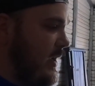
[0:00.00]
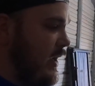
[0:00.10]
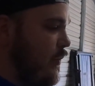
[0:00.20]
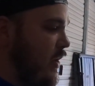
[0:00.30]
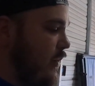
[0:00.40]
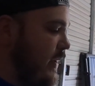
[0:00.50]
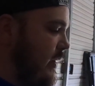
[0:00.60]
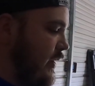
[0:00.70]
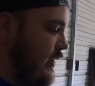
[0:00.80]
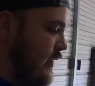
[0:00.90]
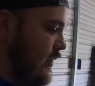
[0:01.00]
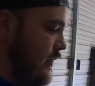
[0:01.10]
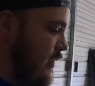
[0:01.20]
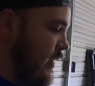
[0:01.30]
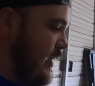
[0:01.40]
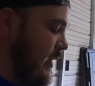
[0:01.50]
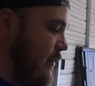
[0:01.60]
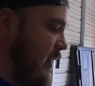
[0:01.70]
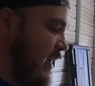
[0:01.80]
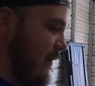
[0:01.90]
and what we're gonna do.
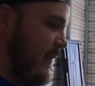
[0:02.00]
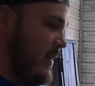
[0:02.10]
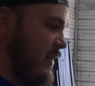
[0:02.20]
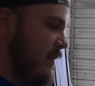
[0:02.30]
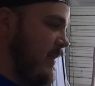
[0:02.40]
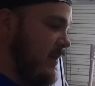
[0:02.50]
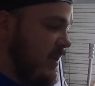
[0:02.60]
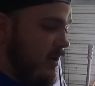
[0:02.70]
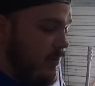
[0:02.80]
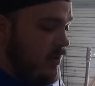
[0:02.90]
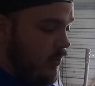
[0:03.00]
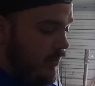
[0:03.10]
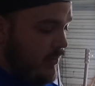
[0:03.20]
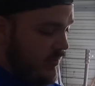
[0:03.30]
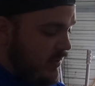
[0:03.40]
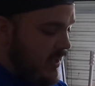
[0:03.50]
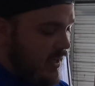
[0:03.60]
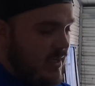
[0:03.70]
I got to figure something else out with the coils.